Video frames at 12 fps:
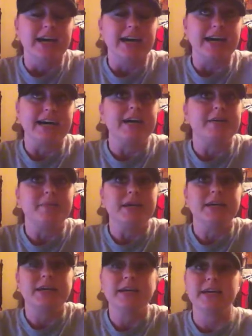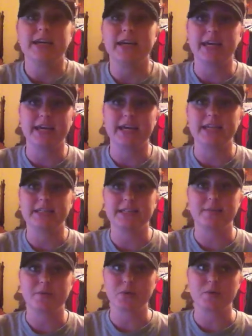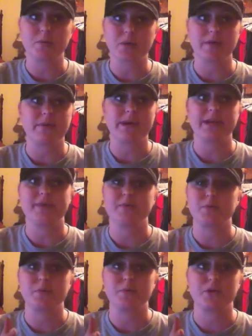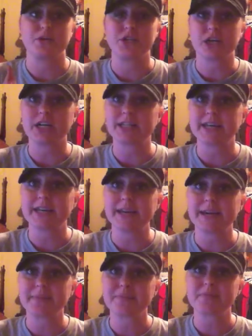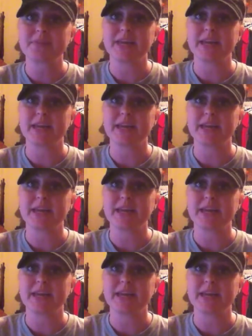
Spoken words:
And the more and more I read it, the more and more shocked I am.